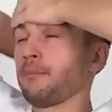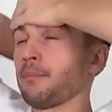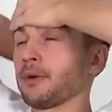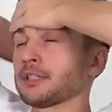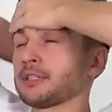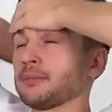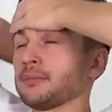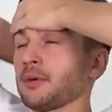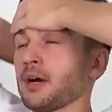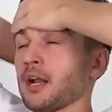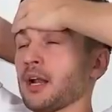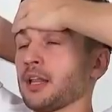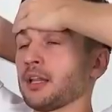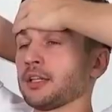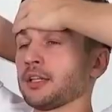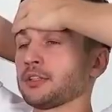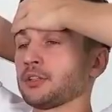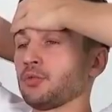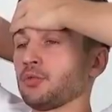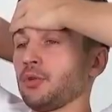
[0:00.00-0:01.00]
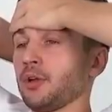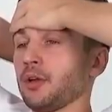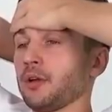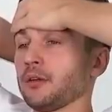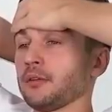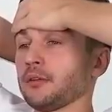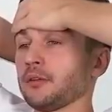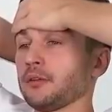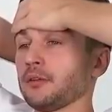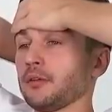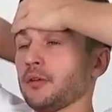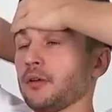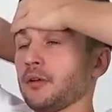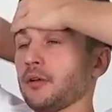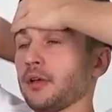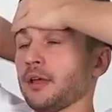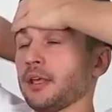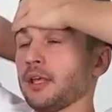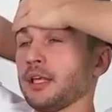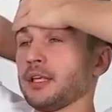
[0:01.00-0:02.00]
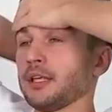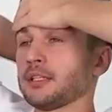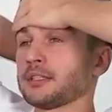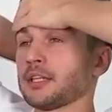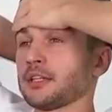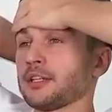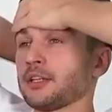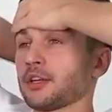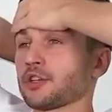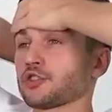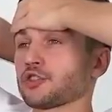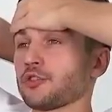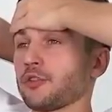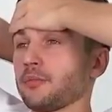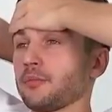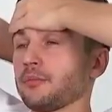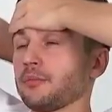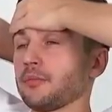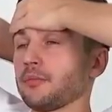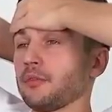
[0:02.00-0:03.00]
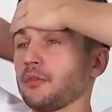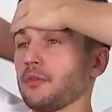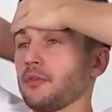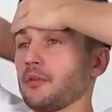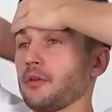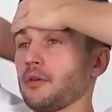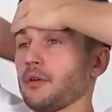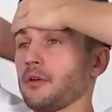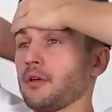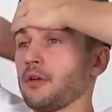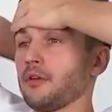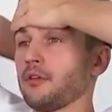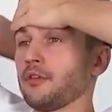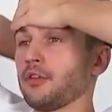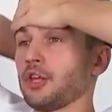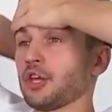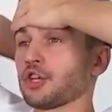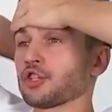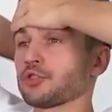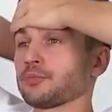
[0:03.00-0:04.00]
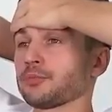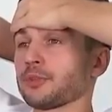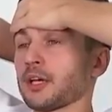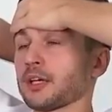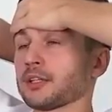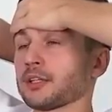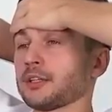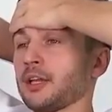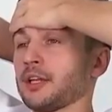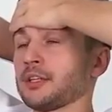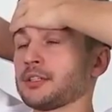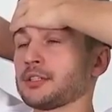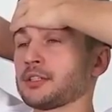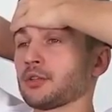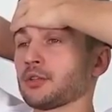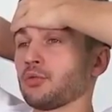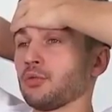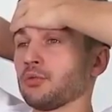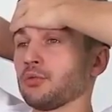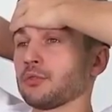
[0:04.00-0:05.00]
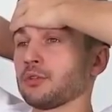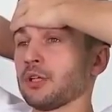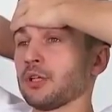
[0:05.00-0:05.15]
Stretch as much as possible and hold. Hold like this for 30 seconds.